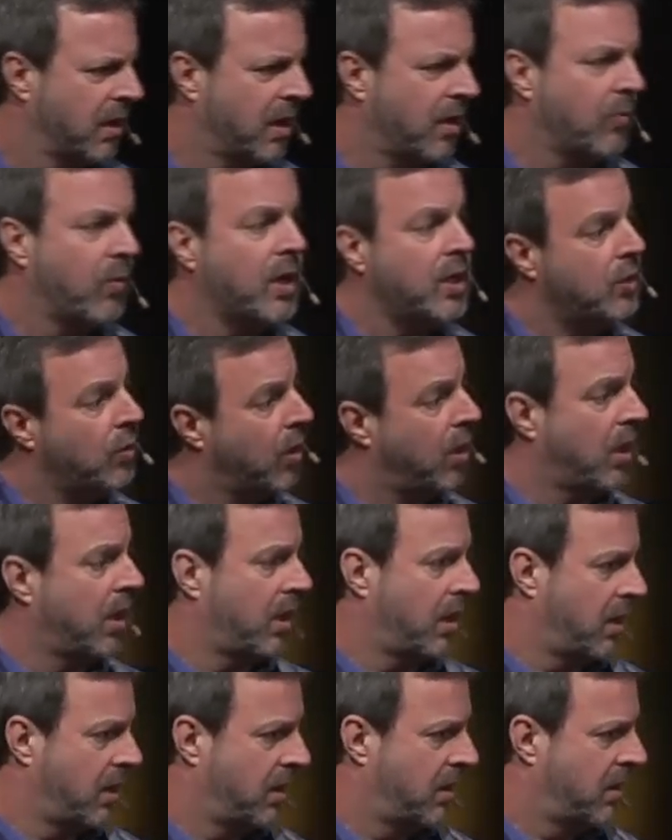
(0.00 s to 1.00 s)
and what you
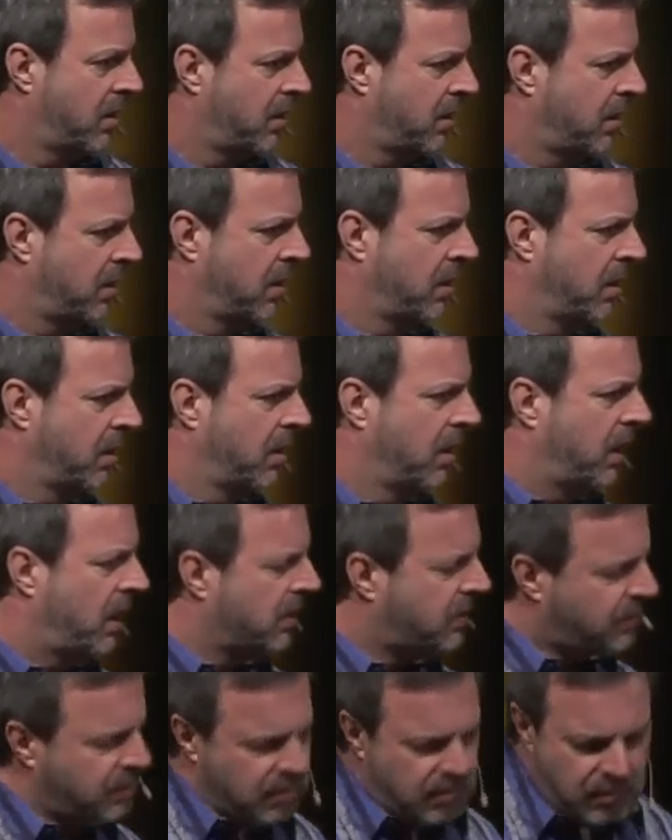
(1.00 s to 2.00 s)
are.
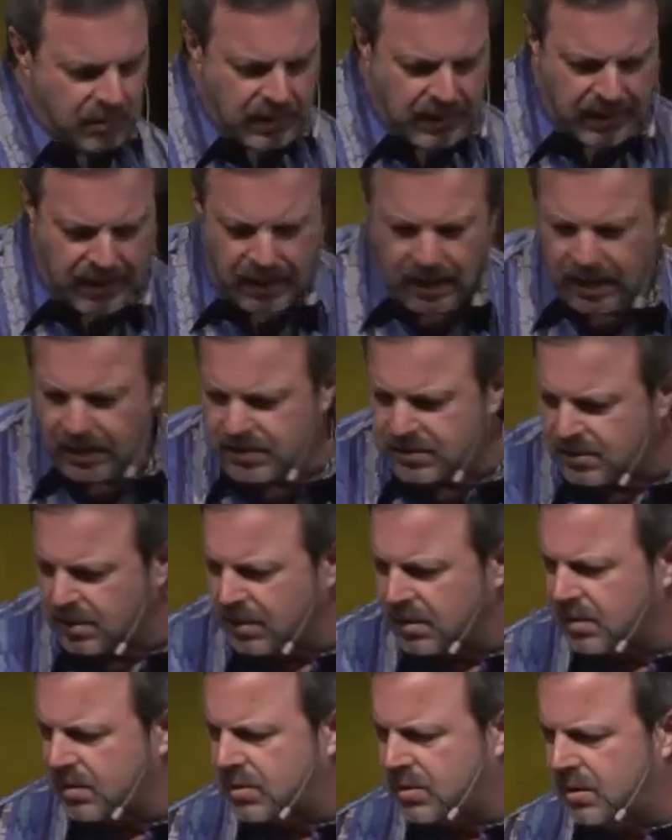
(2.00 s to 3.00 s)
And so I, I
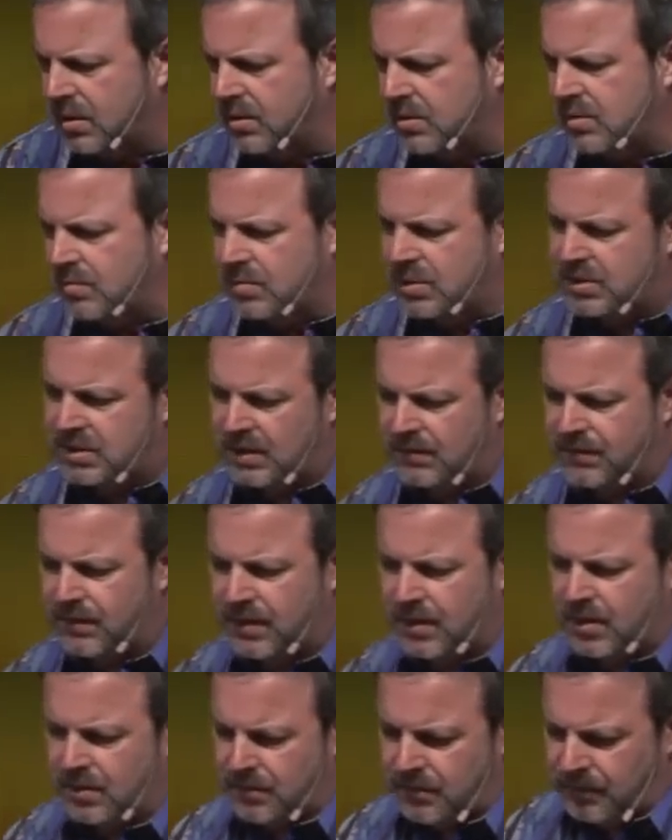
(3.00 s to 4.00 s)
started to share some stuff with
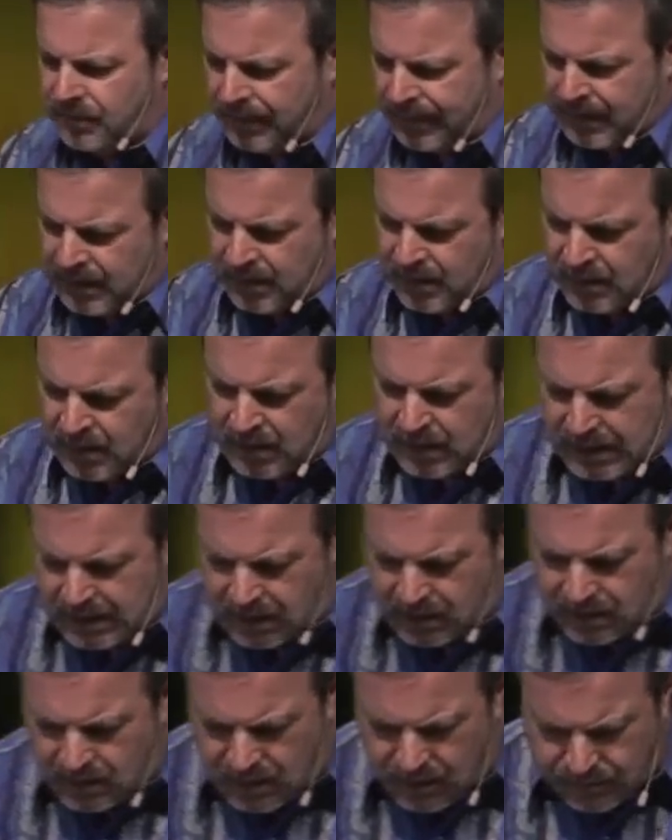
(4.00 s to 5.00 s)
him,
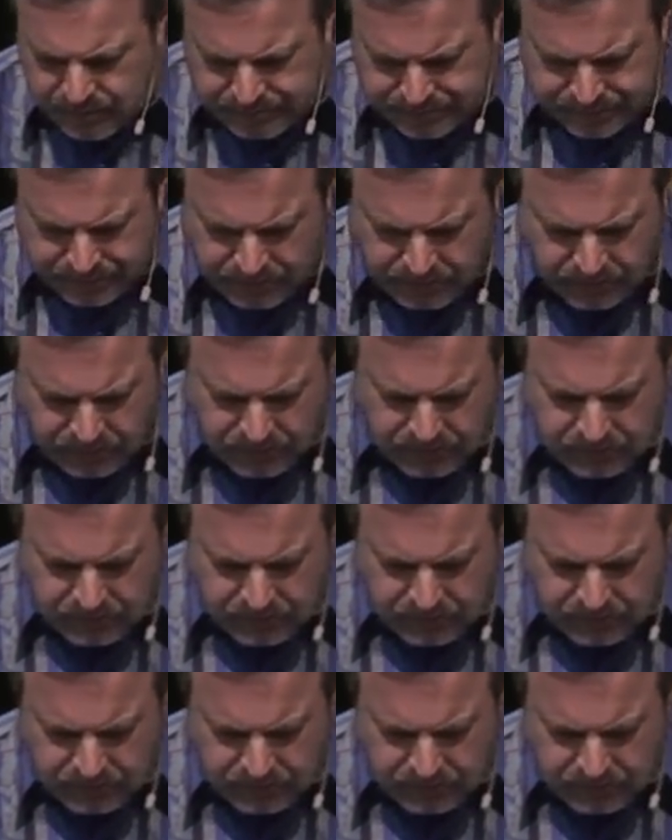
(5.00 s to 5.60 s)
and um,